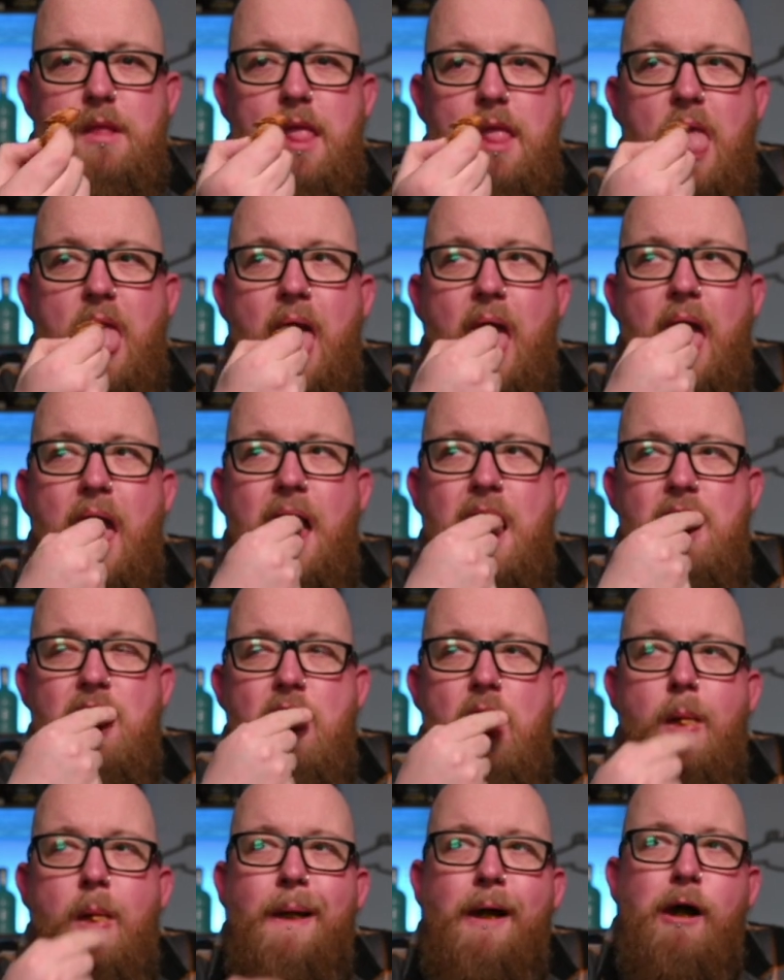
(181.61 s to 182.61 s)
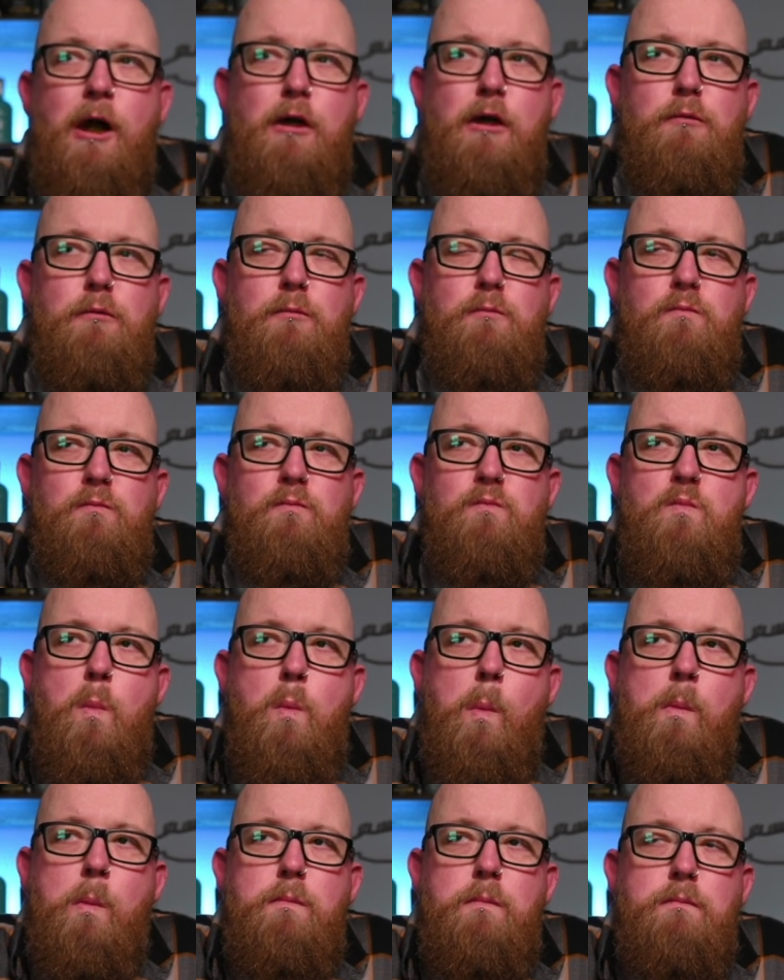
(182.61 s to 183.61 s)

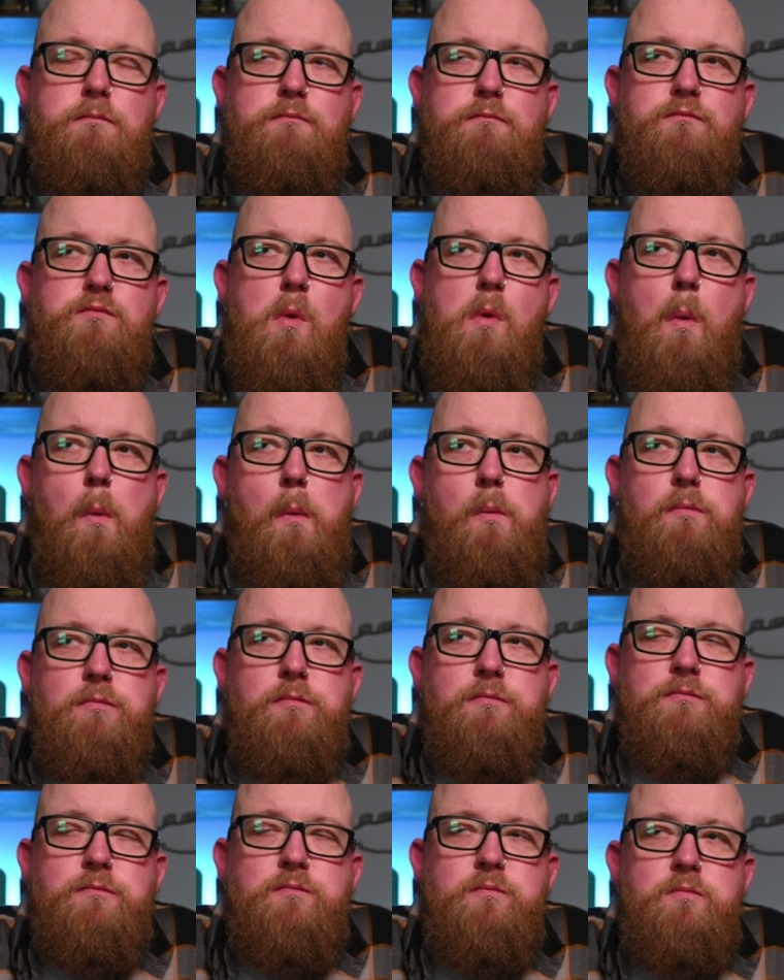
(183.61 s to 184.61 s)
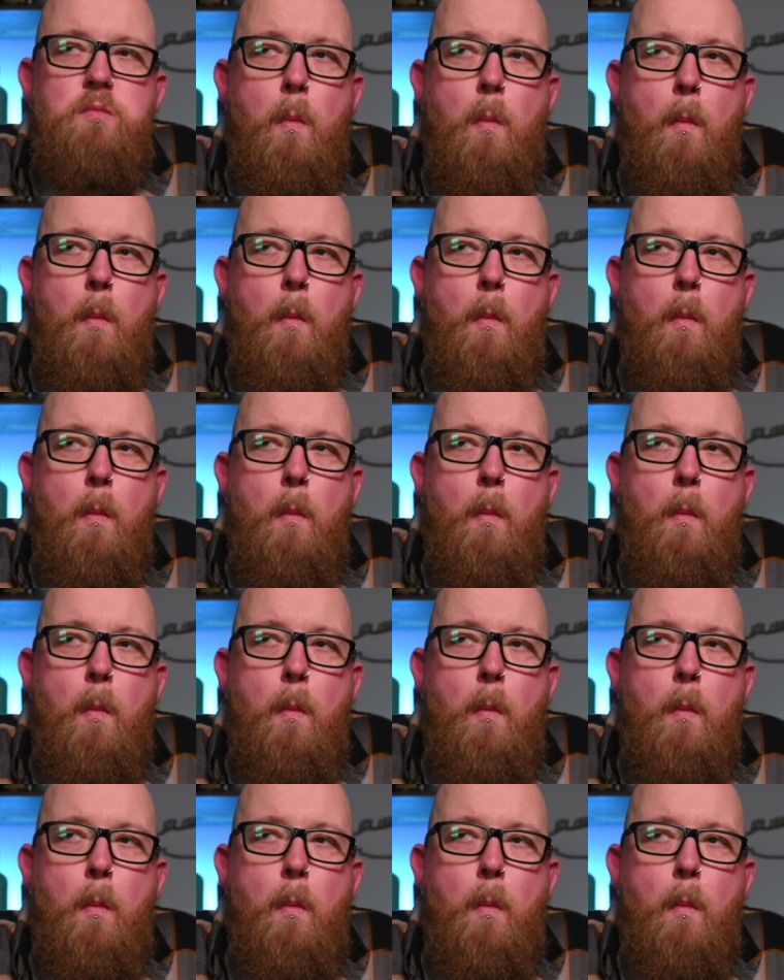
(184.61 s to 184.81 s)
[no speech]